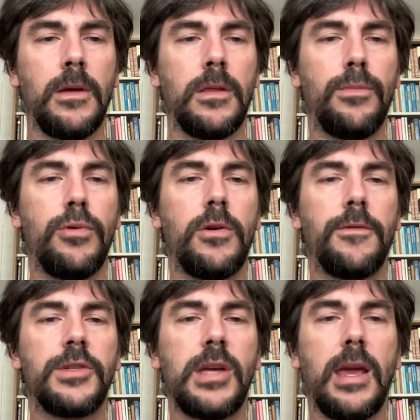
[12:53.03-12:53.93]
The Book
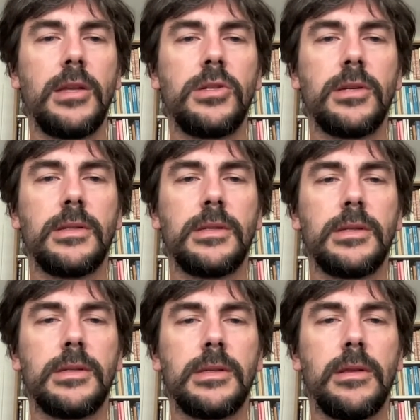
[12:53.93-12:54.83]
of
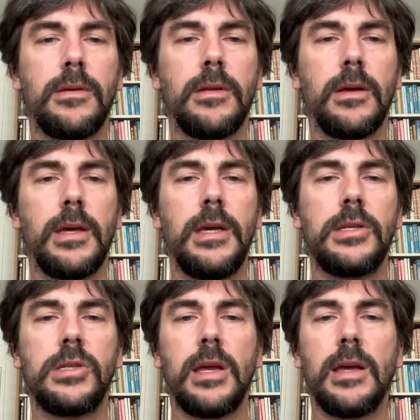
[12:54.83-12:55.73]
Changes. The
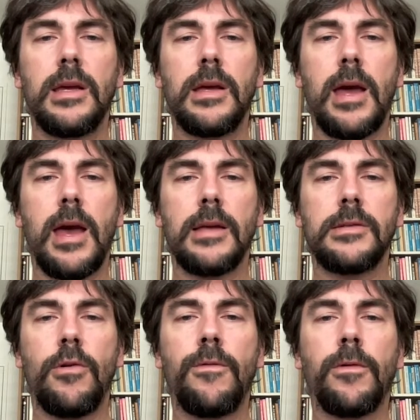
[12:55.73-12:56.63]
I Ching
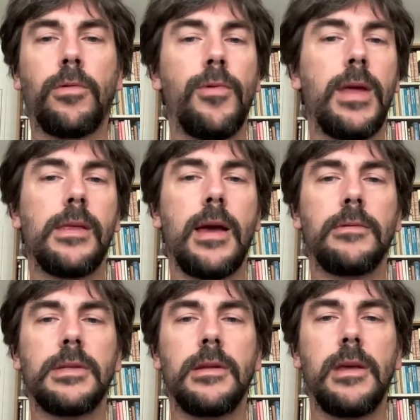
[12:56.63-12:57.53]
has over
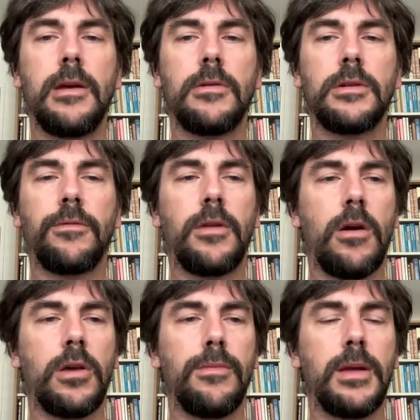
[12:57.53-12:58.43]
3,000 years of
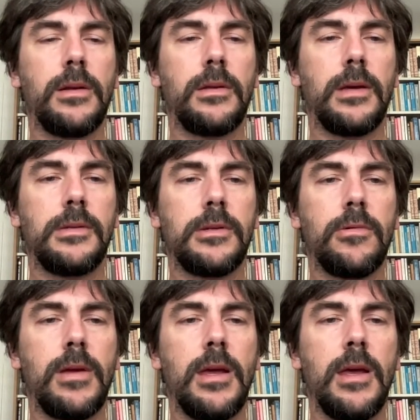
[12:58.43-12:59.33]
documented
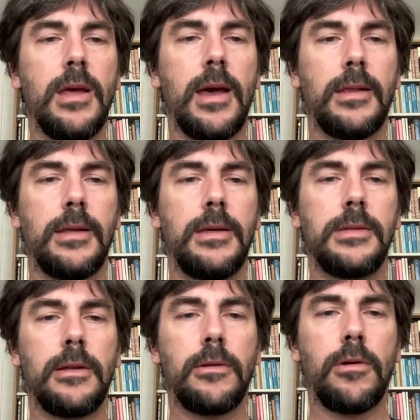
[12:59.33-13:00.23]
history, at least in